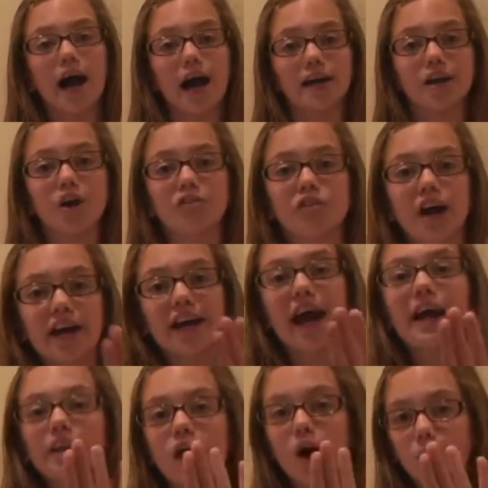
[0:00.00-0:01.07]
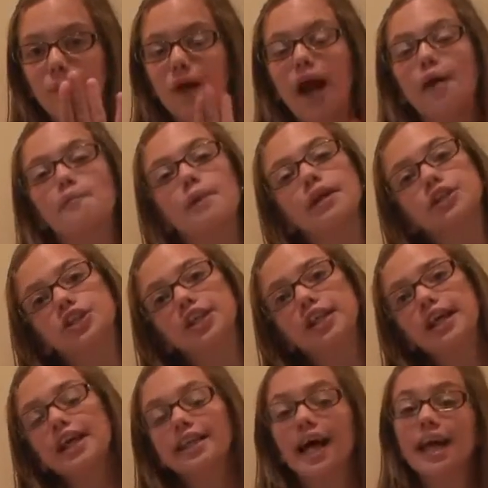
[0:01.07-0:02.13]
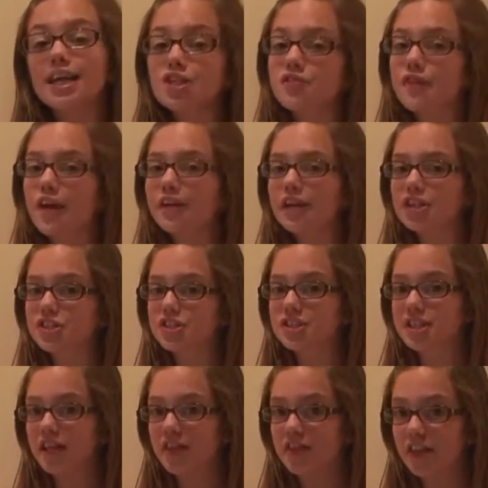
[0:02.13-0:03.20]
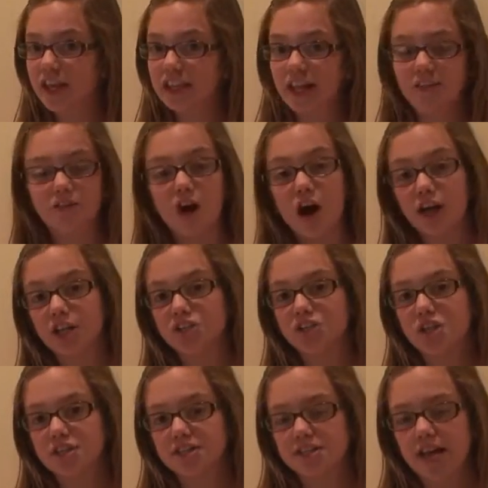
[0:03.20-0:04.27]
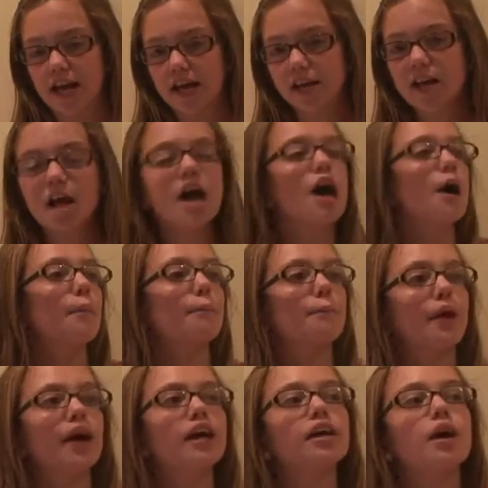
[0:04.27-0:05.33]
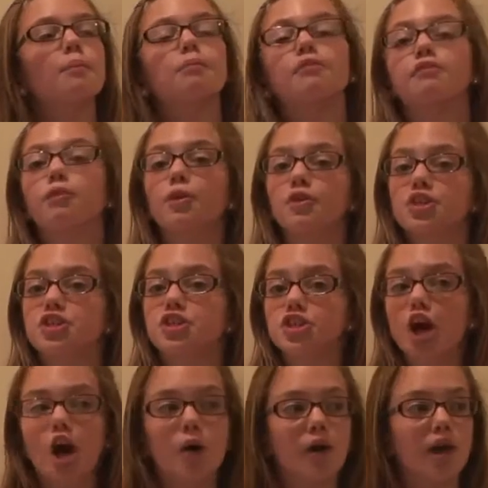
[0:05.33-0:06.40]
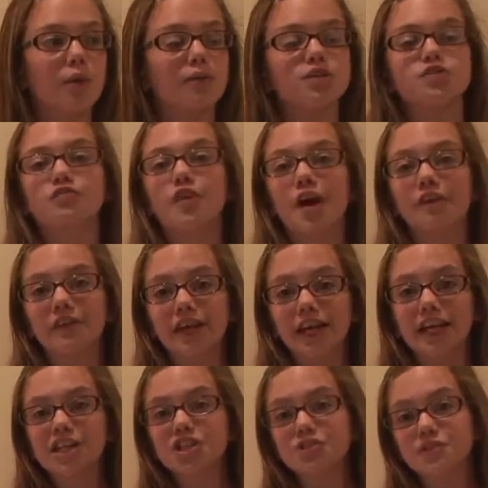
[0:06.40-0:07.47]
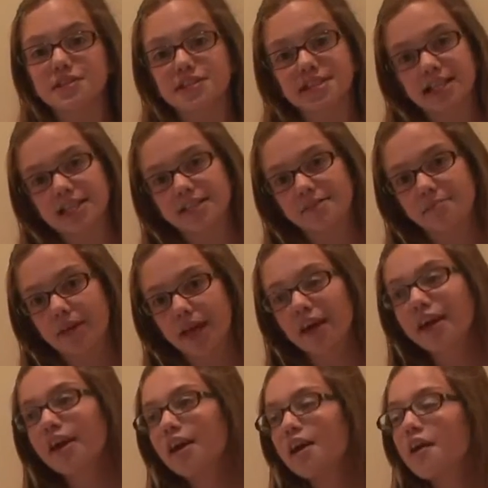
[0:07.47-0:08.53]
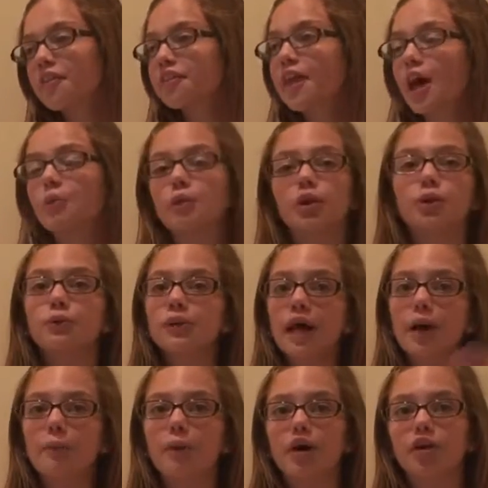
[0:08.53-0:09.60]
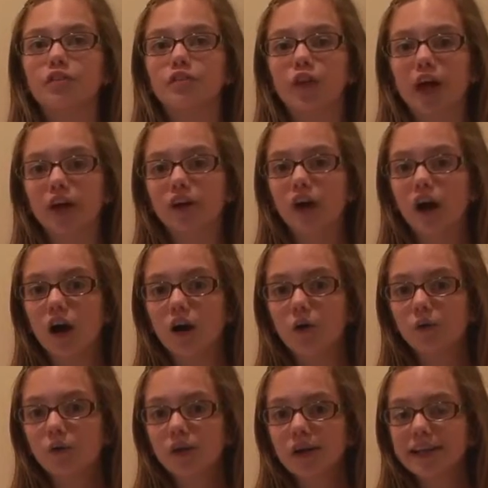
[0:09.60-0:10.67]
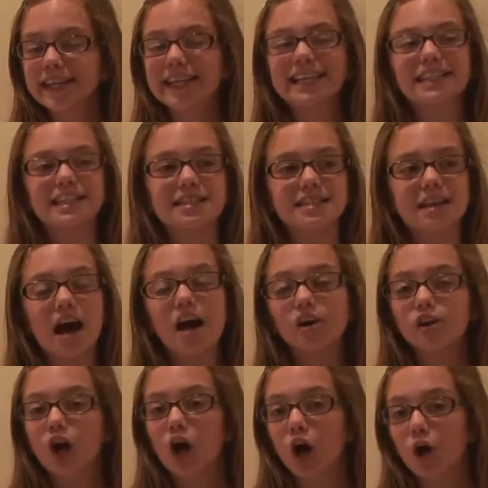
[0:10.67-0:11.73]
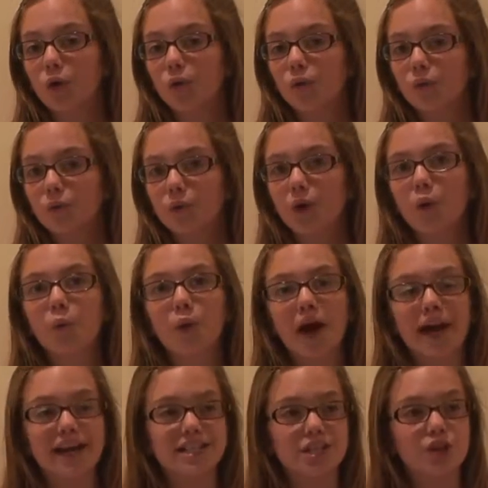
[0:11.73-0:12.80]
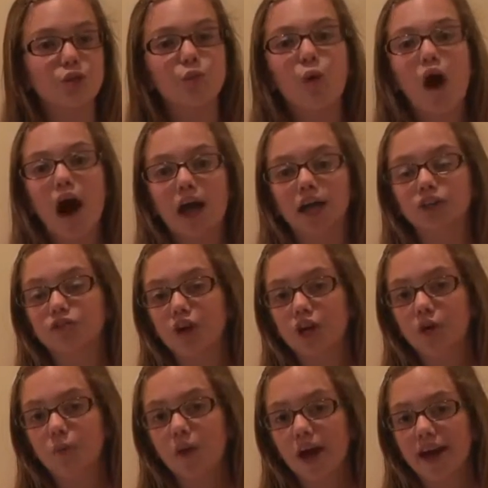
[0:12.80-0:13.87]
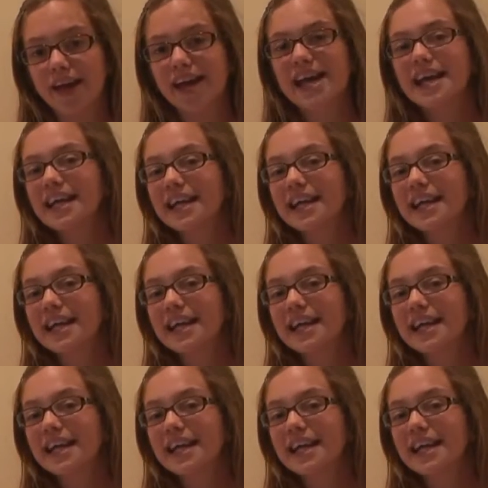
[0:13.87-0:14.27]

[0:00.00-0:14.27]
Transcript: I know, Ryan, I know. But I mentioned, that is a very interesting thing that Ryan just said. But before the show, it was very interesting to me that when you let a butterfly go, it does not go away into the wild right away.